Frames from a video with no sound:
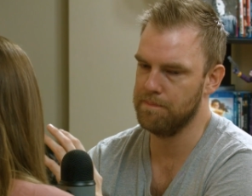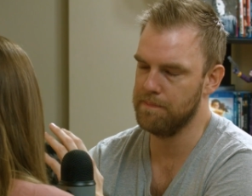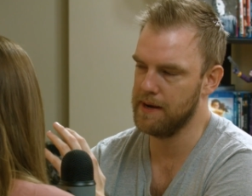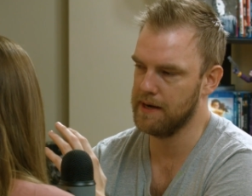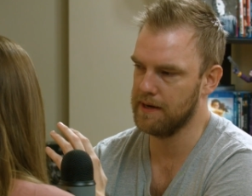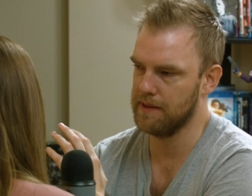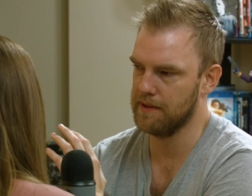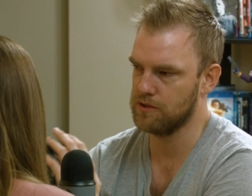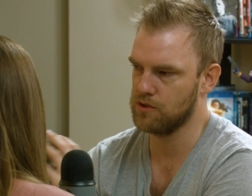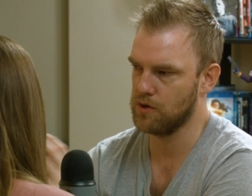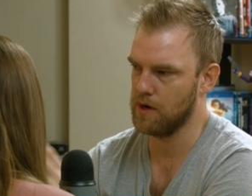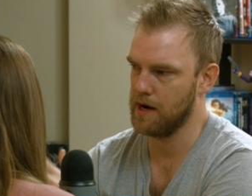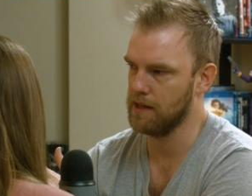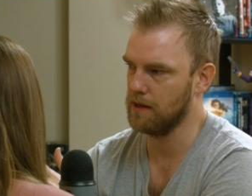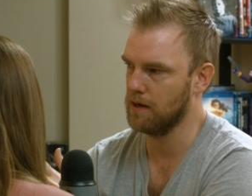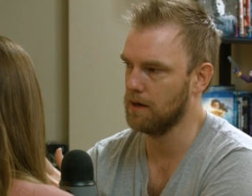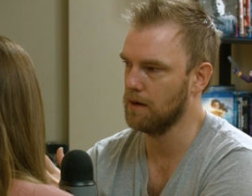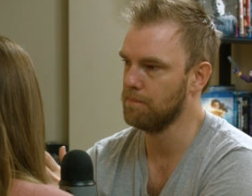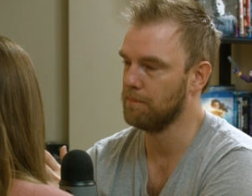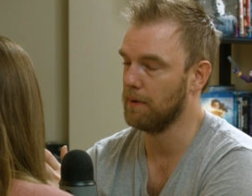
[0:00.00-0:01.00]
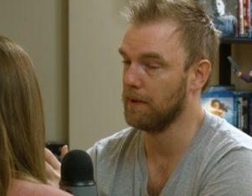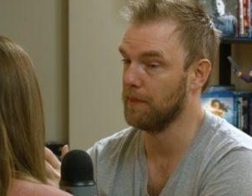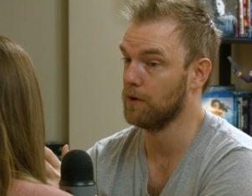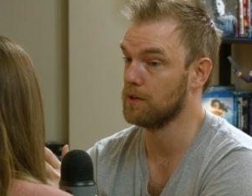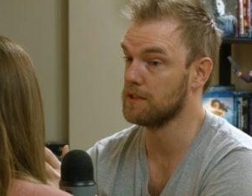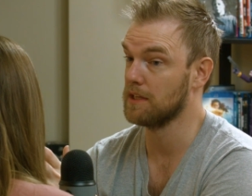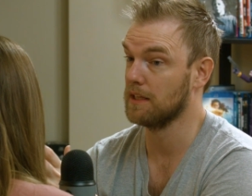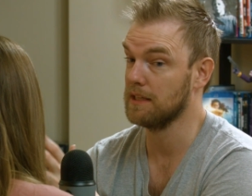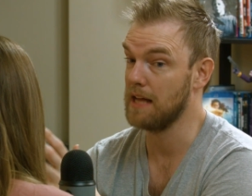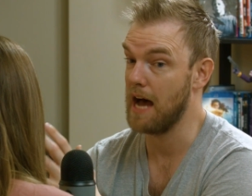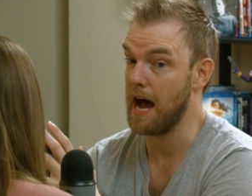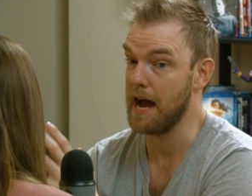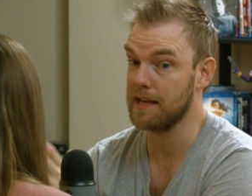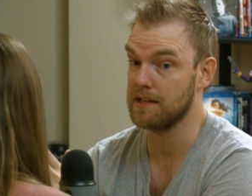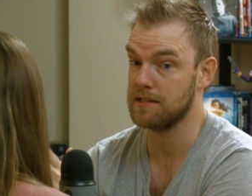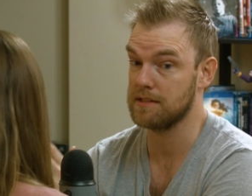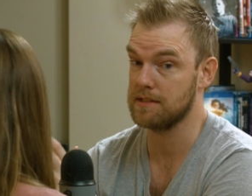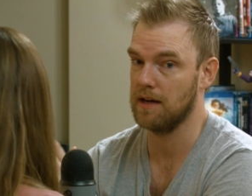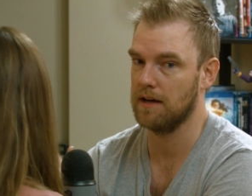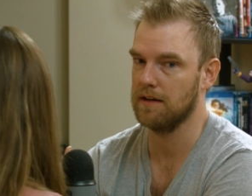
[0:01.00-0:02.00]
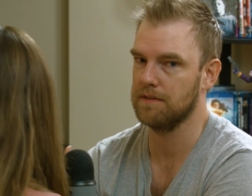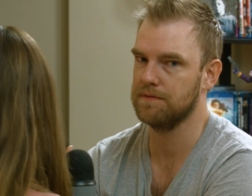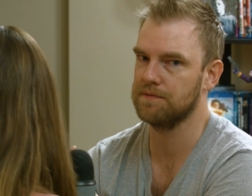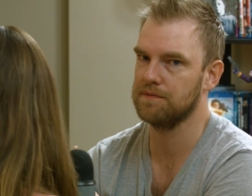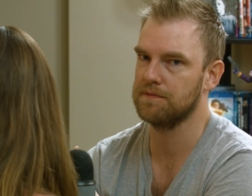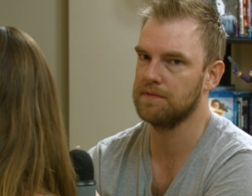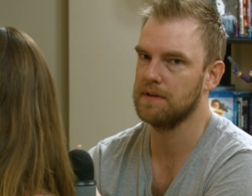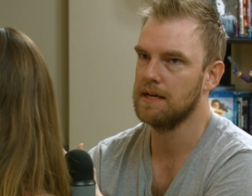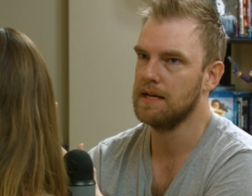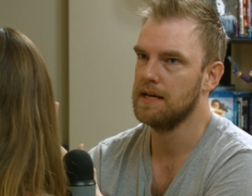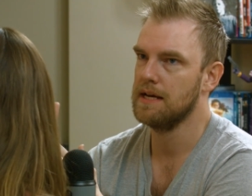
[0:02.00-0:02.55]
been in the trailer, but there's a lot of stuff